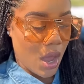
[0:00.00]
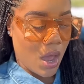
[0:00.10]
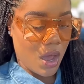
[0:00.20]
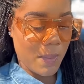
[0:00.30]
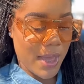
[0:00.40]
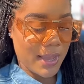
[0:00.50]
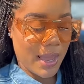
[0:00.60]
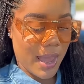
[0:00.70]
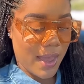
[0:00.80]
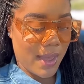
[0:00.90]
oh my
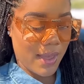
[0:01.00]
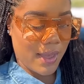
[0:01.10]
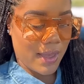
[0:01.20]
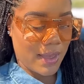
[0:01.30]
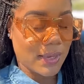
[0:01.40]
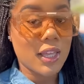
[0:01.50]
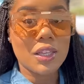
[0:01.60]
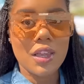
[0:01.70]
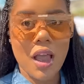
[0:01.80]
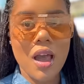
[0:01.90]
God,
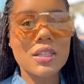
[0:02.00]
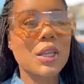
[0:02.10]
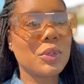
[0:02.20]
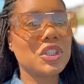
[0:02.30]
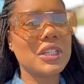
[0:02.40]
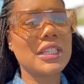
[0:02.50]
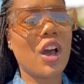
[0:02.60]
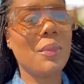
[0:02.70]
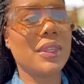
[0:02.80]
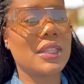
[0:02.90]
y'all. So when she
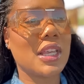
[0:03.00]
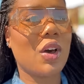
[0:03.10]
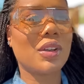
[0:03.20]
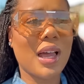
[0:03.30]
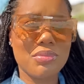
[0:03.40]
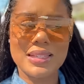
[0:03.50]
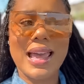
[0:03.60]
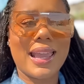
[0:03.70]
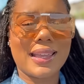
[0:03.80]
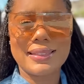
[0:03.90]
told me the total, I was
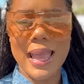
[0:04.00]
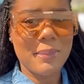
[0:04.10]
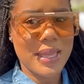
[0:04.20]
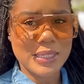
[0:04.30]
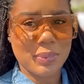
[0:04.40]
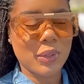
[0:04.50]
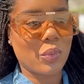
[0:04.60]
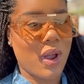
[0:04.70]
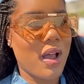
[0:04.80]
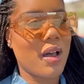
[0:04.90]
like, "That must be
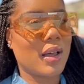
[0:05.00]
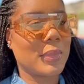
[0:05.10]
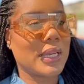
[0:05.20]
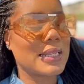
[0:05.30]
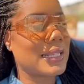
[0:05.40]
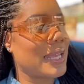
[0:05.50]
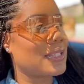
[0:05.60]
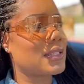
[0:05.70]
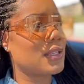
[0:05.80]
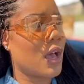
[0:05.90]
wrong because
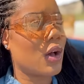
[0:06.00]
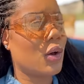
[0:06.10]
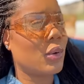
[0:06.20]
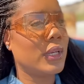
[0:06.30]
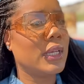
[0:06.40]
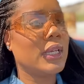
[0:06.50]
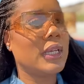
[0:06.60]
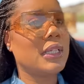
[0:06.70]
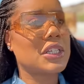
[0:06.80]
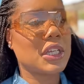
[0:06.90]
that's so
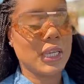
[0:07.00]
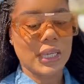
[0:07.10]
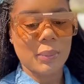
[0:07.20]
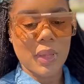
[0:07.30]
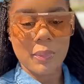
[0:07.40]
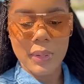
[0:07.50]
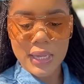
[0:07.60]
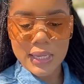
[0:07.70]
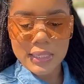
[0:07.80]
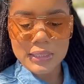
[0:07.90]
cheap."
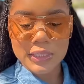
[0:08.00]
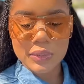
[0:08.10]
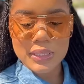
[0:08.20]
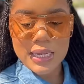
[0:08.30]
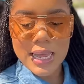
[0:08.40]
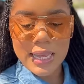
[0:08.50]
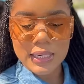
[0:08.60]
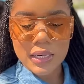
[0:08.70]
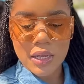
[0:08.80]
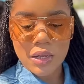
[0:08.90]
But little did I
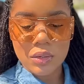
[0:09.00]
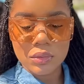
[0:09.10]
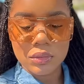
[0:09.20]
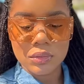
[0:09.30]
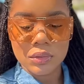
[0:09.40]
know,